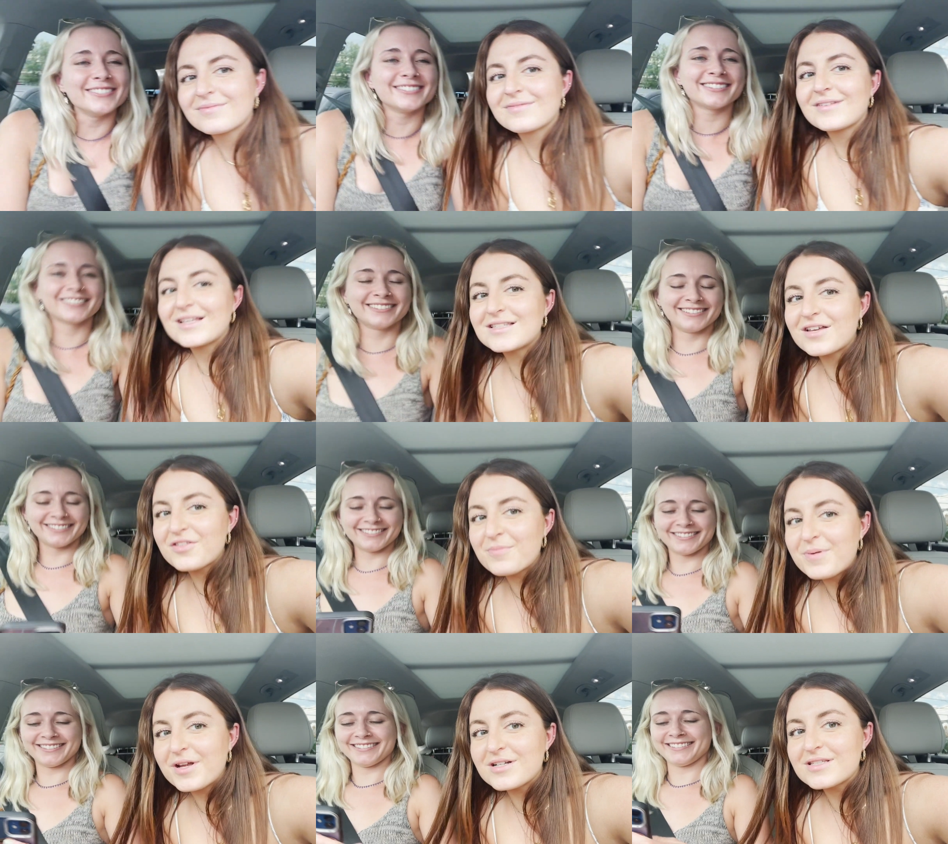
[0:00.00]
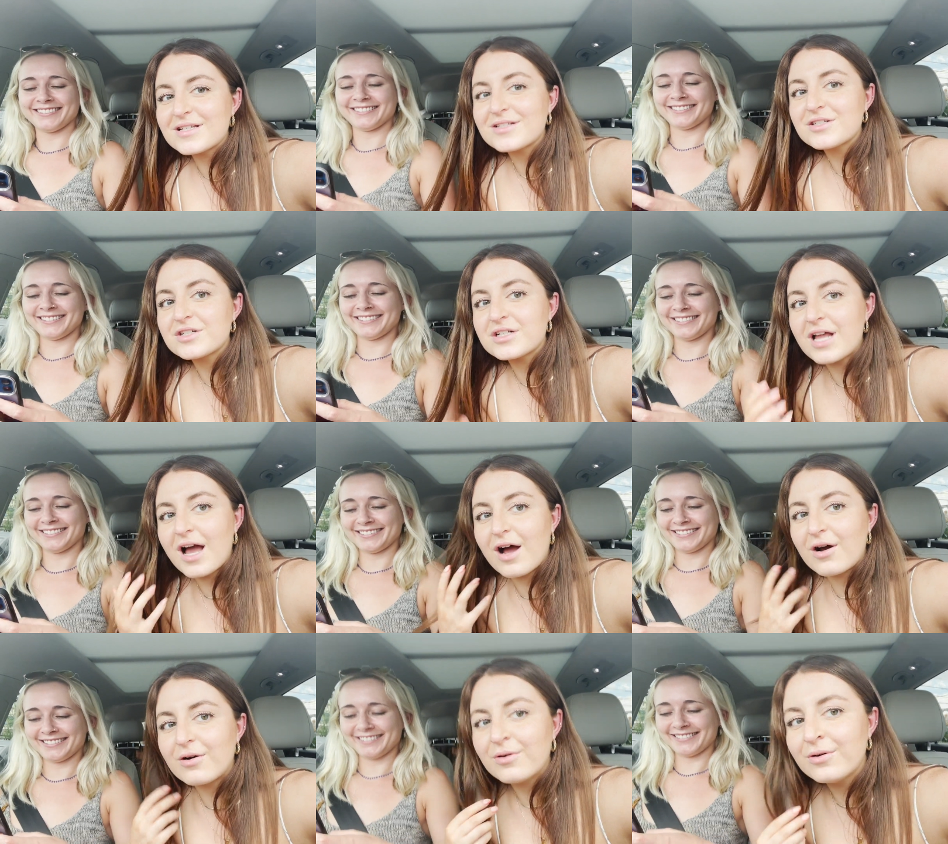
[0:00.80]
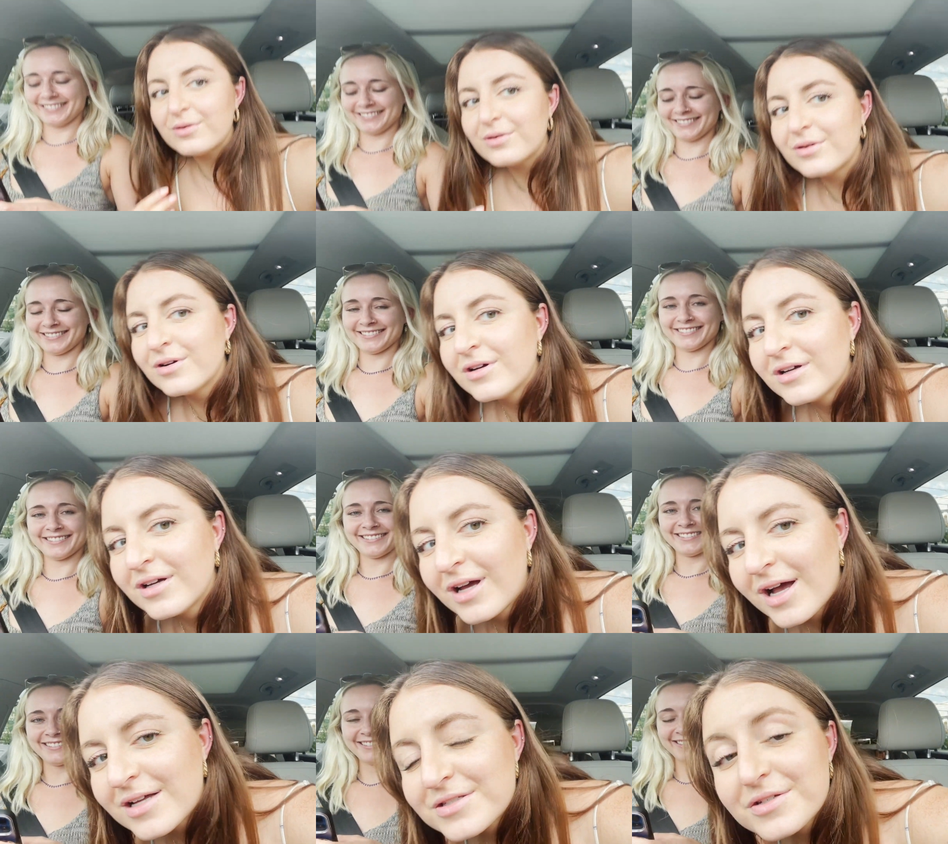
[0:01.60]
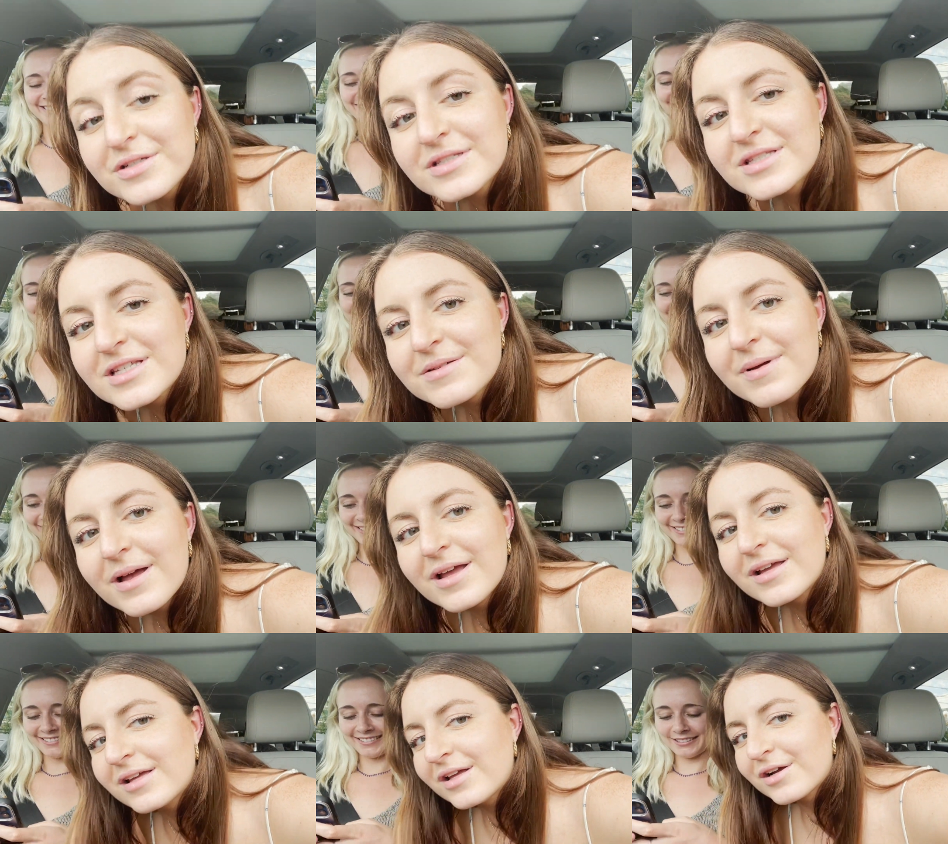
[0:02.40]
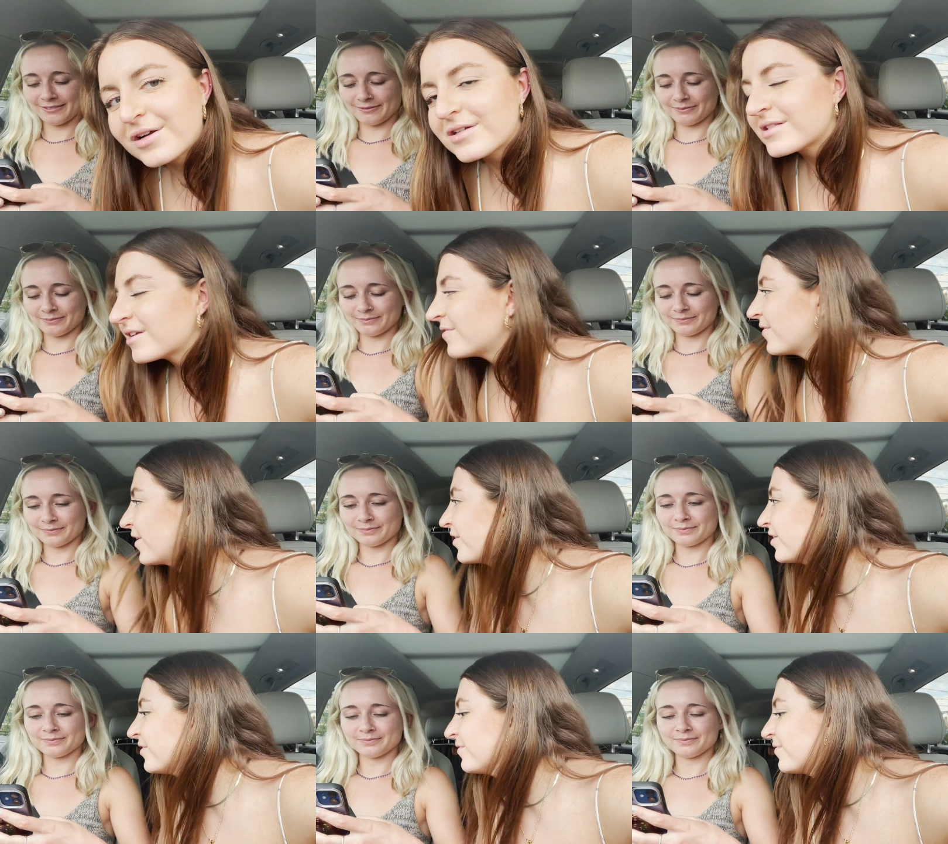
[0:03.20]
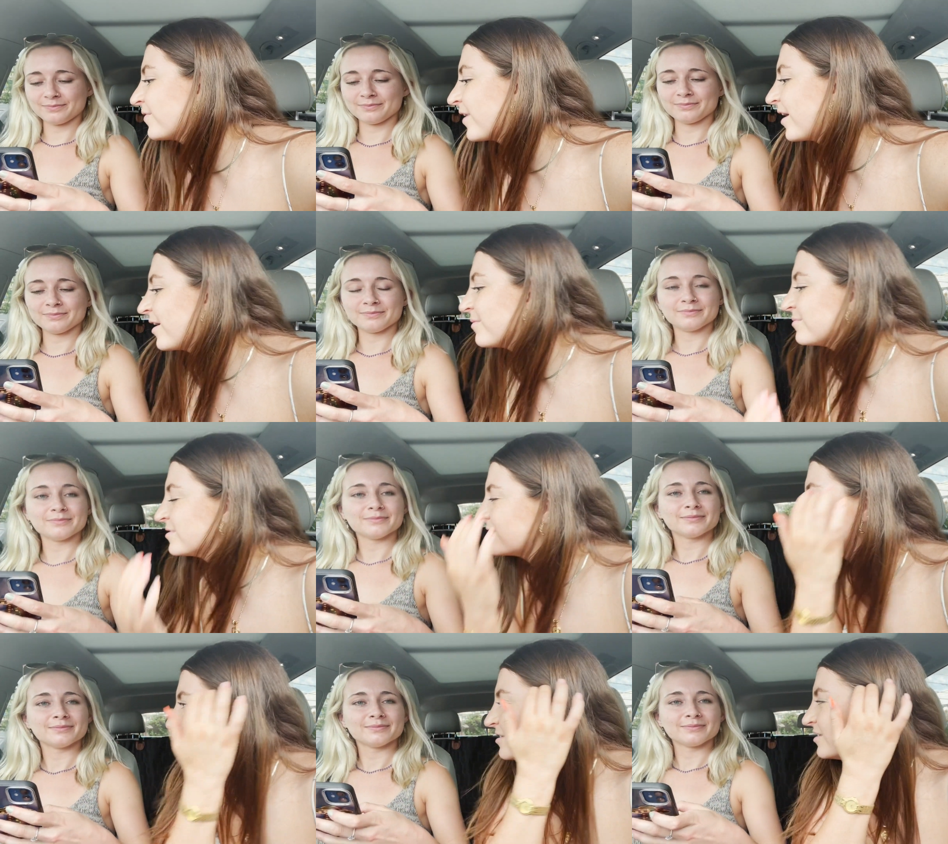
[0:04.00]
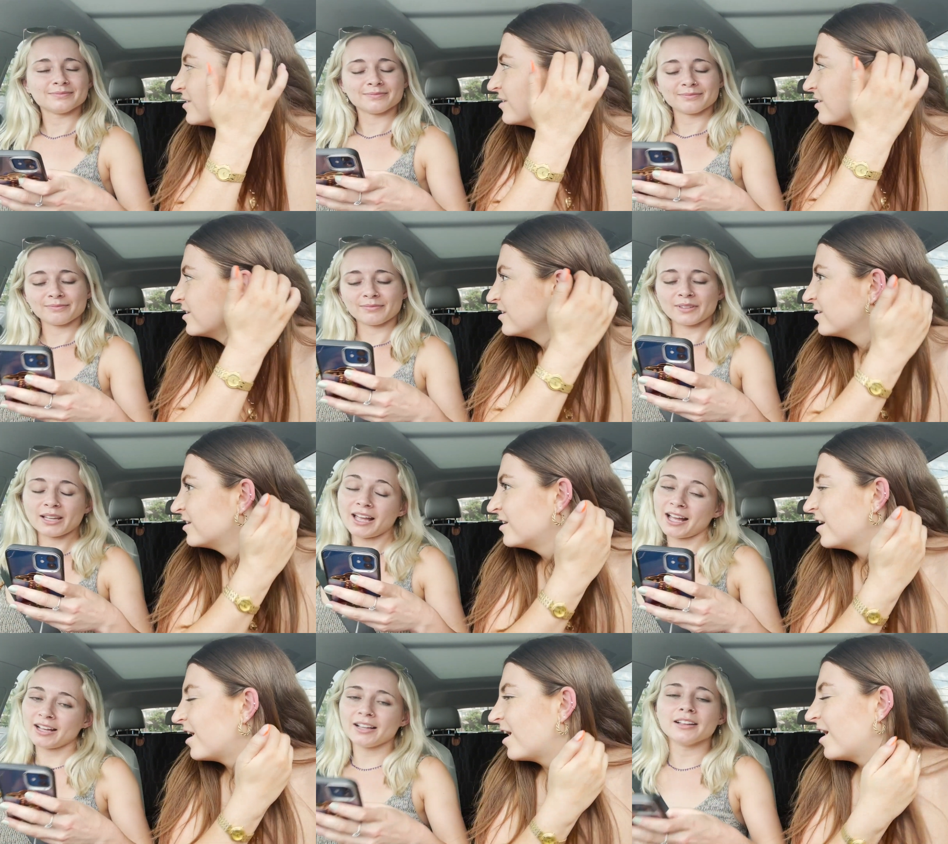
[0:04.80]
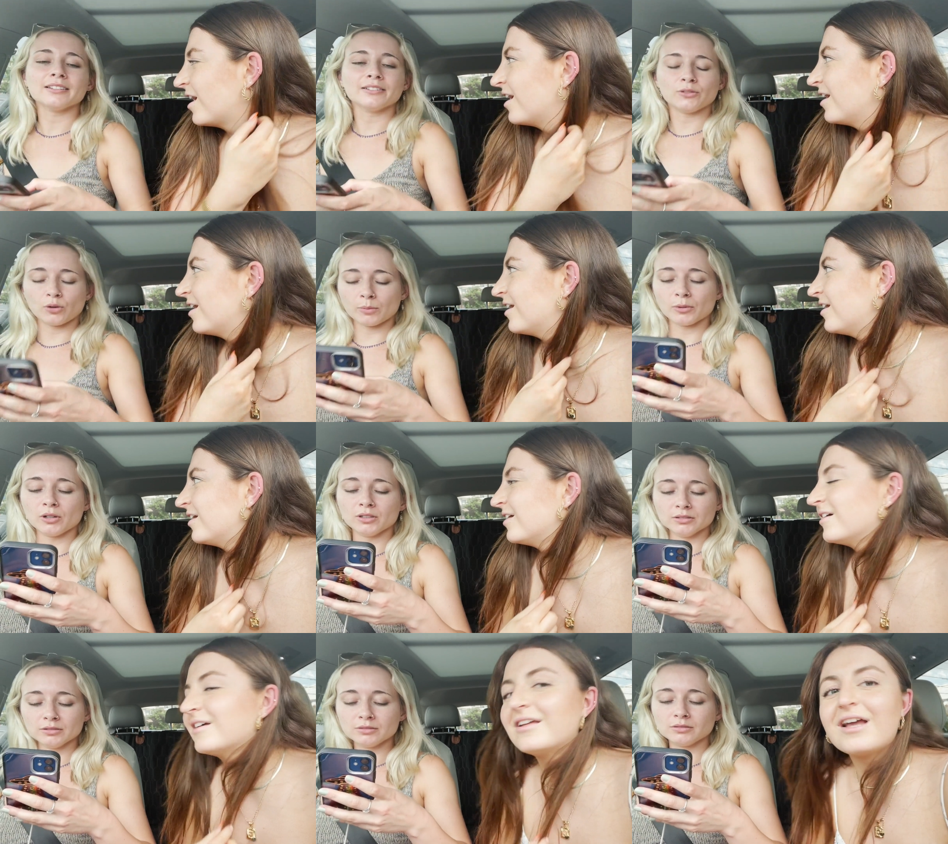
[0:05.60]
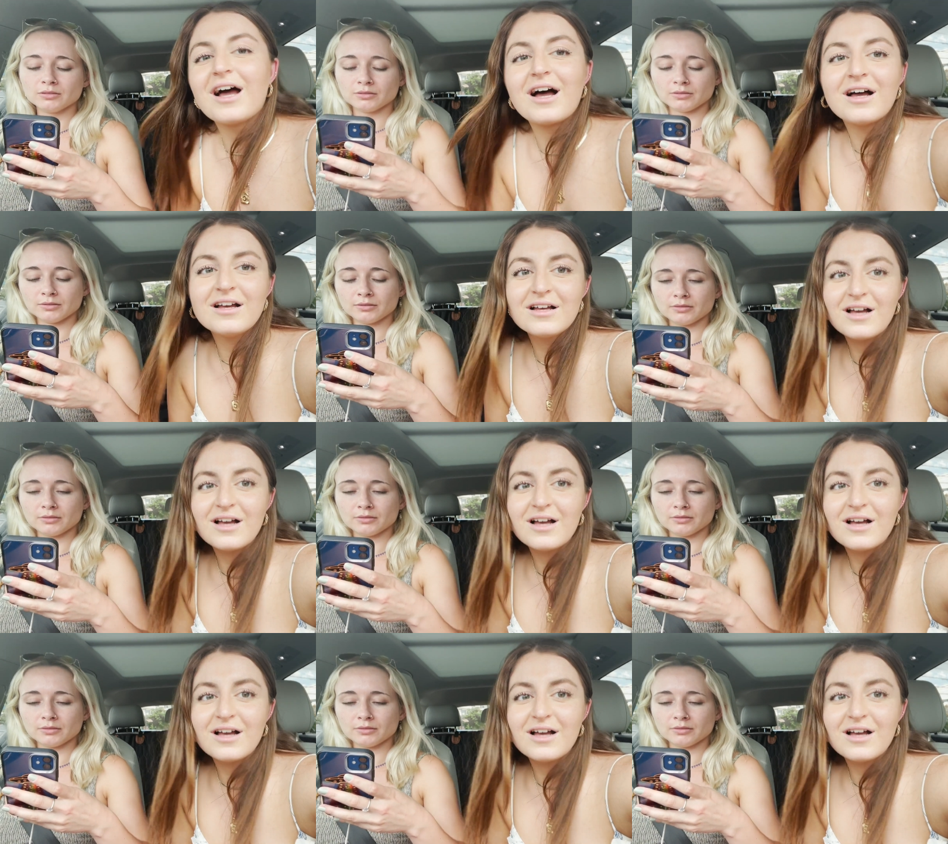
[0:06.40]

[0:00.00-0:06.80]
Speaker 1: That's how the piercing turned out. As you can see, my ear is like very inflamed. Normal. Yeah.